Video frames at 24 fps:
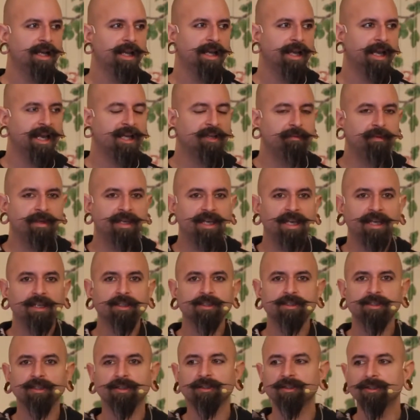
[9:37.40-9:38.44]
and begin
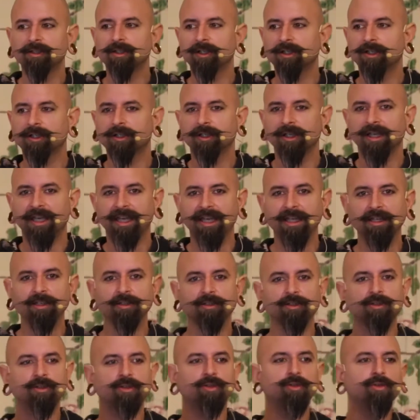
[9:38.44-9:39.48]
to look
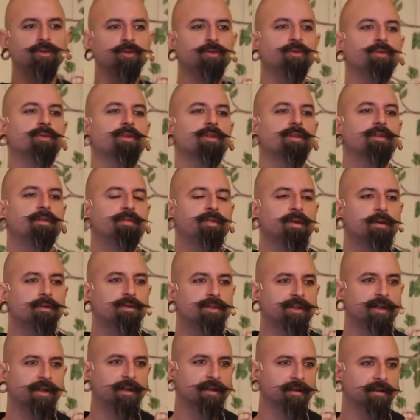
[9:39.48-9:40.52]
into the
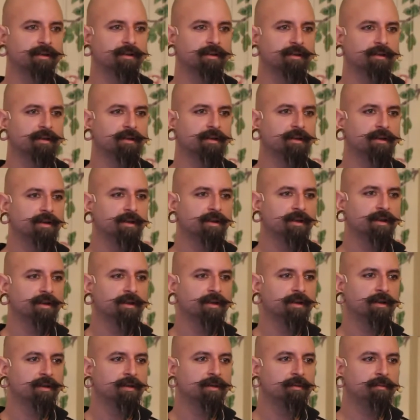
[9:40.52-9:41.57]
future.
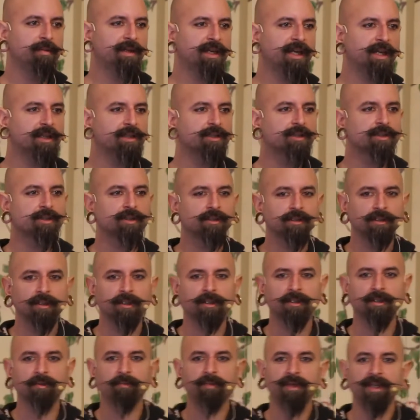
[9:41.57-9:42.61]
Begin to
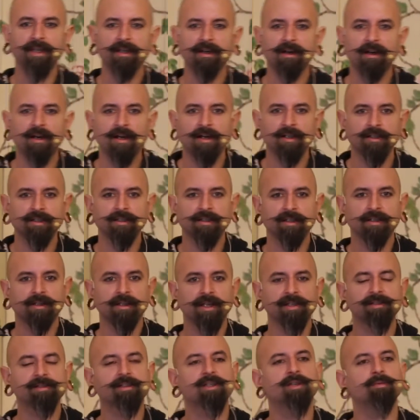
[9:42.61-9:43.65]
look beyond
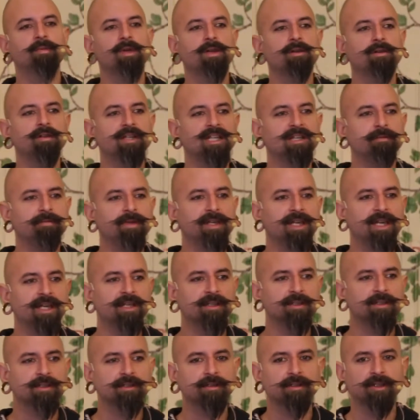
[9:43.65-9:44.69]
this community.
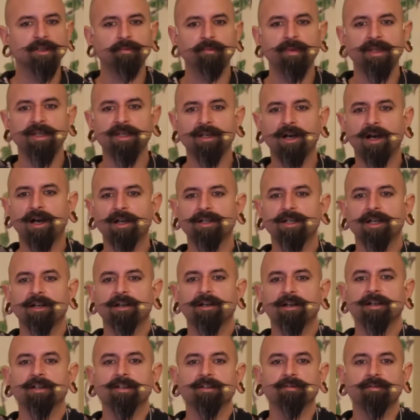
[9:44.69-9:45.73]
Begin to look beyond our
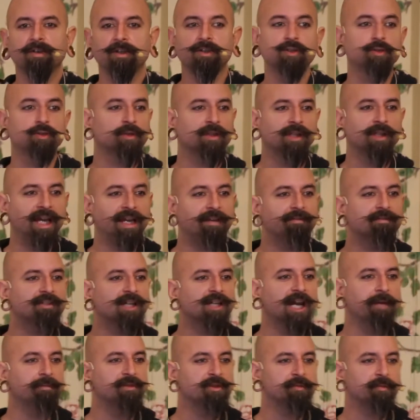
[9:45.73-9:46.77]
individual
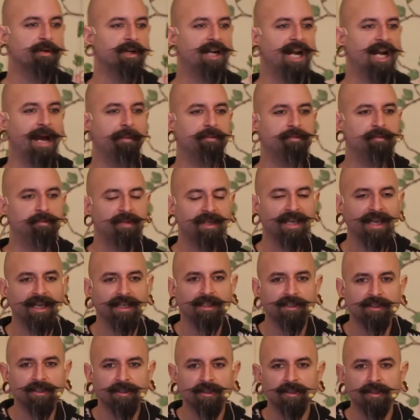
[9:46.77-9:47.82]
lifetimes, perhaps.
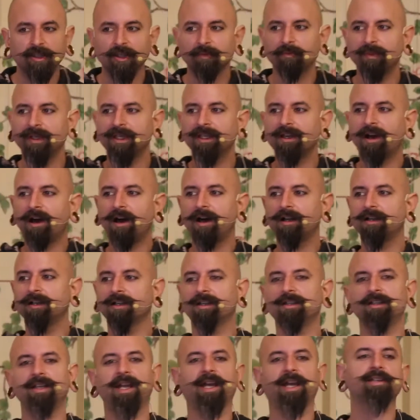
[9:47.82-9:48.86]
Begin to look beyond
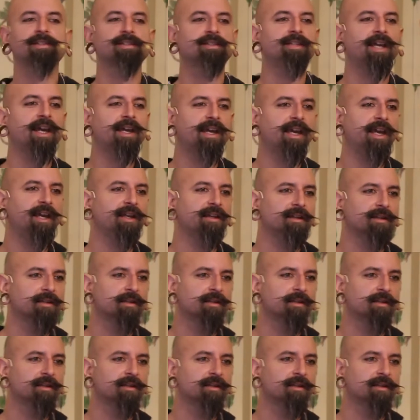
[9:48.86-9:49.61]
the next decade.